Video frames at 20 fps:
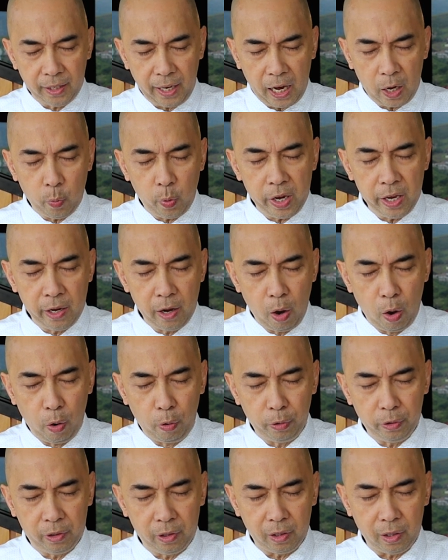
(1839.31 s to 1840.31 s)
And we
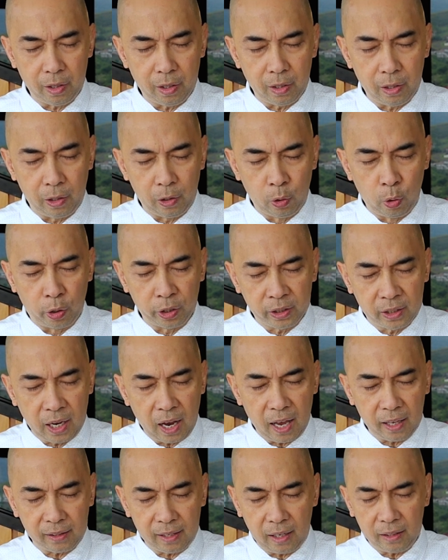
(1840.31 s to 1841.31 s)
know, Lord
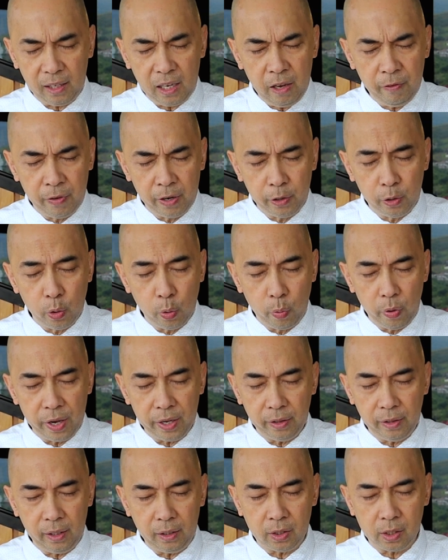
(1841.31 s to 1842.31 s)
God, that even
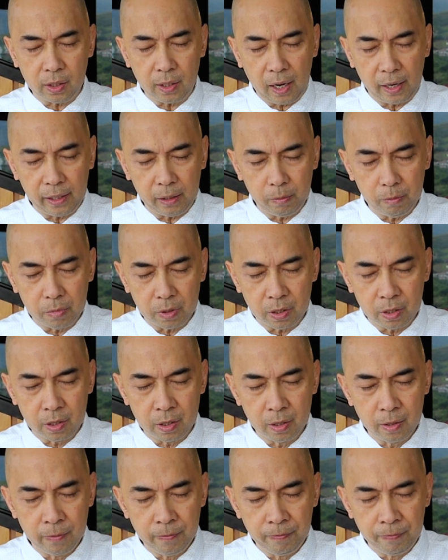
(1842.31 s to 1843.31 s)
during these
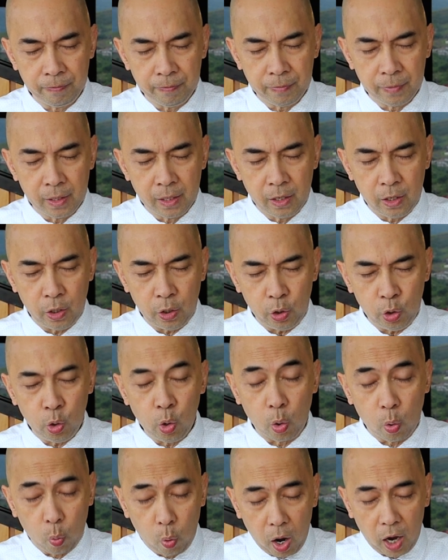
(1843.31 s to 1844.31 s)
times,
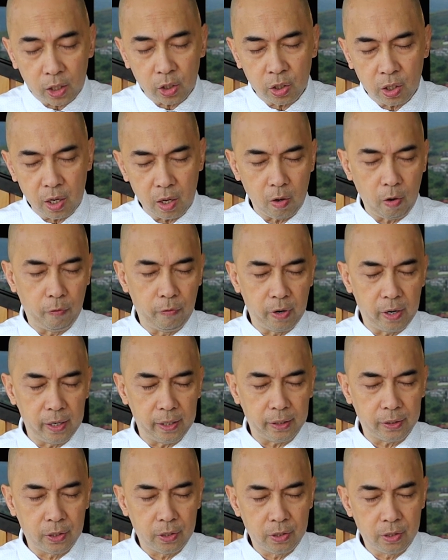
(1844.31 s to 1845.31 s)
you're watching over
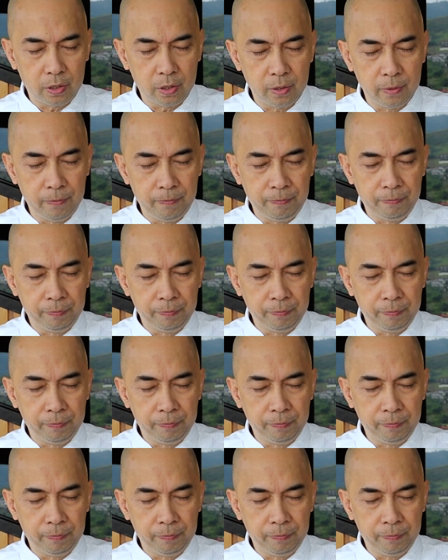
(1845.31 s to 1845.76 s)
us.